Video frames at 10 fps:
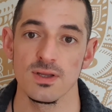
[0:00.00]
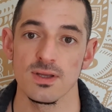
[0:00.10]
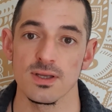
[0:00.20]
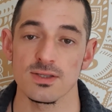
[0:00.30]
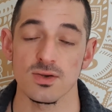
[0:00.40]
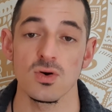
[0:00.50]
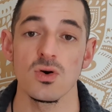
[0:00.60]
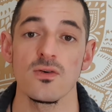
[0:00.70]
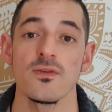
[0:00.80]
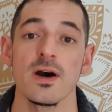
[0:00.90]
It's the
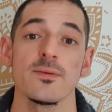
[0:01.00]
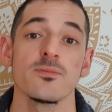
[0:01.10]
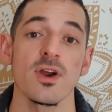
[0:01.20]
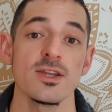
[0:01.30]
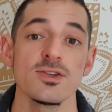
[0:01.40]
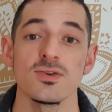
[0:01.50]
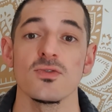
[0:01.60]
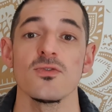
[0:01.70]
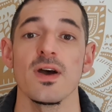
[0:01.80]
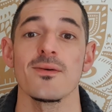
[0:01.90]
core vibrational
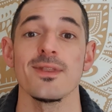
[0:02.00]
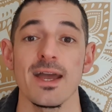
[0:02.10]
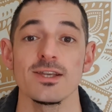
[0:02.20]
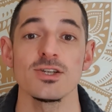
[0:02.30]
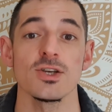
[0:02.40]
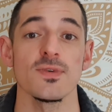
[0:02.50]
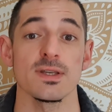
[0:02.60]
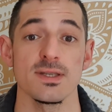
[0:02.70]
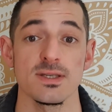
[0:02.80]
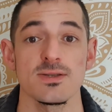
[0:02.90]
foundation of
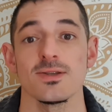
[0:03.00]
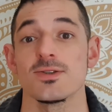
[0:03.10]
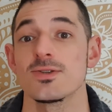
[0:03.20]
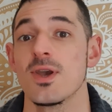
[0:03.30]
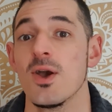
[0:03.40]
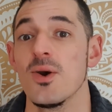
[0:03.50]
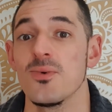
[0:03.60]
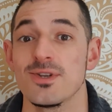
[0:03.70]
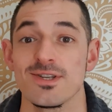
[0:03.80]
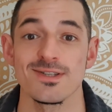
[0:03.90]
existence,
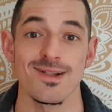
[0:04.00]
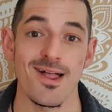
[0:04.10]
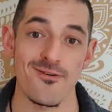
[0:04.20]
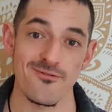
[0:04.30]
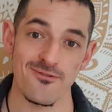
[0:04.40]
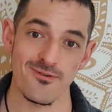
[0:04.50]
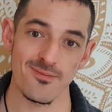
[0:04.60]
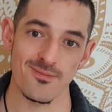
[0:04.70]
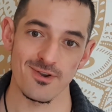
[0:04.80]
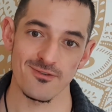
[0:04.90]
which is love,
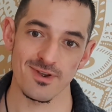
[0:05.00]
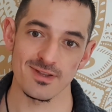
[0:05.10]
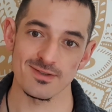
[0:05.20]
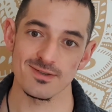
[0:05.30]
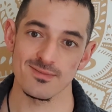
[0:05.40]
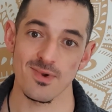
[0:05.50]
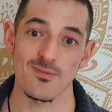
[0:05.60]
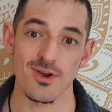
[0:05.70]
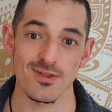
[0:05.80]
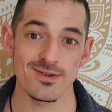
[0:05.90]
my friends, my
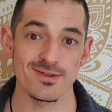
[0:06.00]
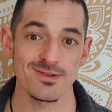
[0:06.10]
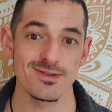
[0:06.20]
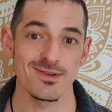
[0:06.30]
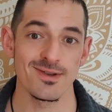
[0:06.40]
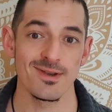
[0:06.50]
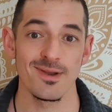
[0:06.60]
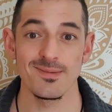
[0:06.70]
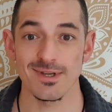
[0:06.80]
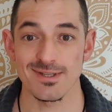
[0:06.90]
brothers,
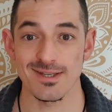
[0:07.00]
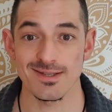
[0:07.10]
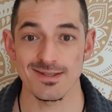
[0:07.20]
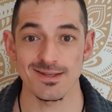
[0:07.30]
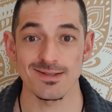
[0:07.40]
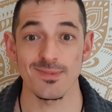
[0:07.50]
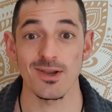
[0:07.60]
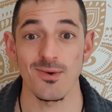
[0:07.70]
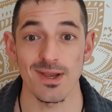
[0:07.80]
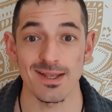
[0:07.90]
my sisters, my
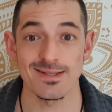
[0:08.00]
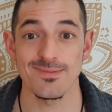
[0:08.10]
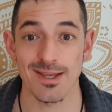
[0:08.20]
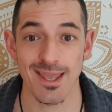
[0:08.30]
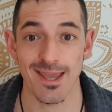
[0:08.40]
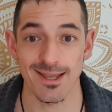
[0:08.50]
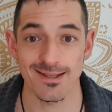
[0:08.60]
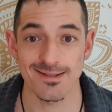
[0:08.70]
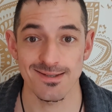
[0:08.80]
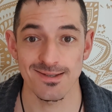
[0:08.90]
queens, my
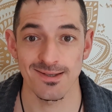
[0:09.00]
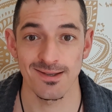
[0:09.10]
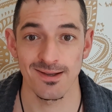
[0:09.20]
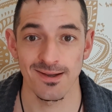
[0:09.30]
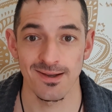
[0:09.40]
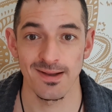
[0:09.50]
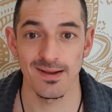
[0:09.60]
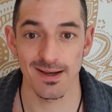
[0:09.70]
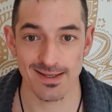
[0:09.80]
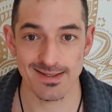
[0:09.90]
kings.
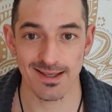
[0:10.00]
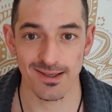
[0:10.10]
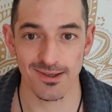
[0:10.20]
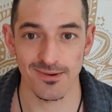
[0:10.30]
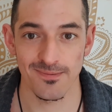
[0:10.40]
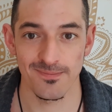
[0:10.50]
I see you.